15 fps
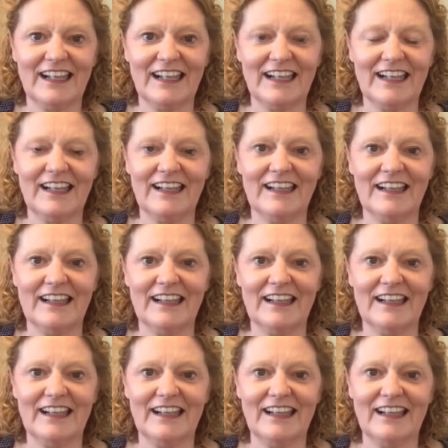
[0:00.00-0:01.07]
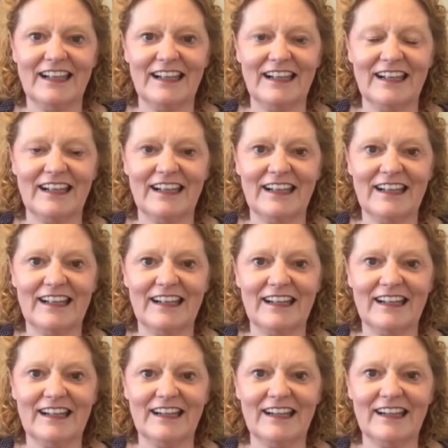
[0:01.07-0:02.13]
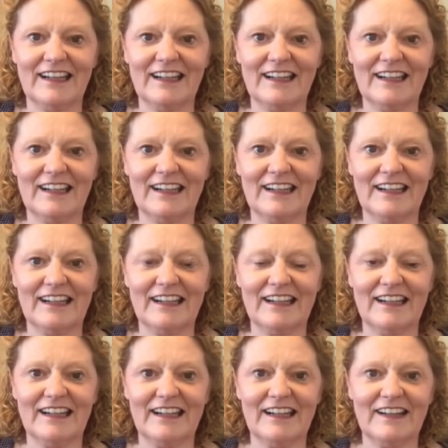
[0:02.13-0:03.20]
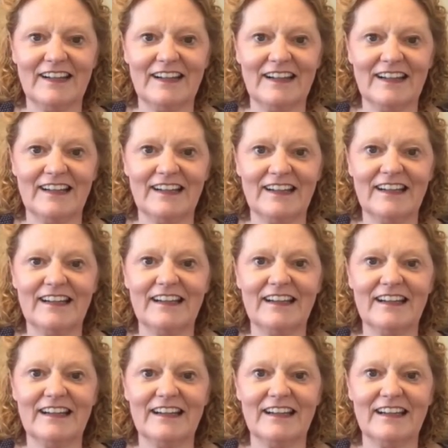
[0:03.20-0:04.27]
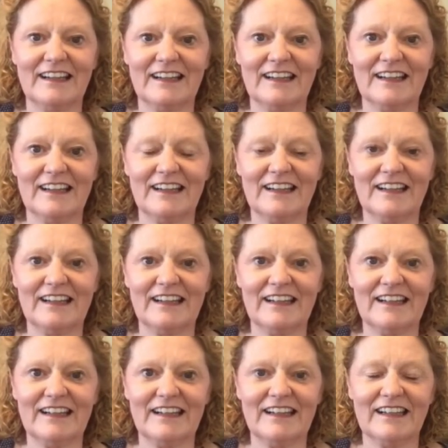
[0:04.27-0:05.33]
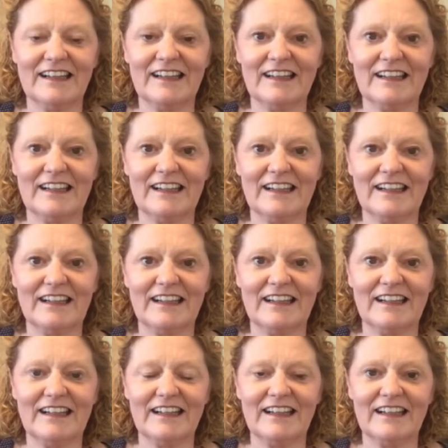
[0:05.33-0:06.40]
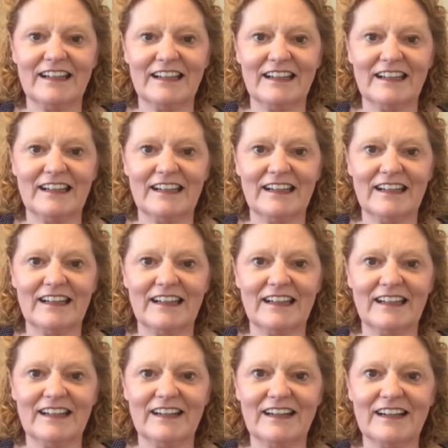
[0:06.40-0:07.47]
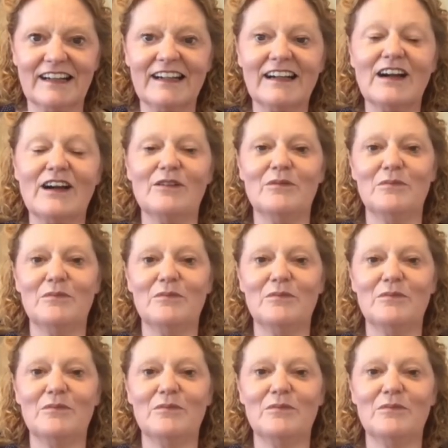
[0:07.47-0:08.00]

No words are spoken by the person on screen.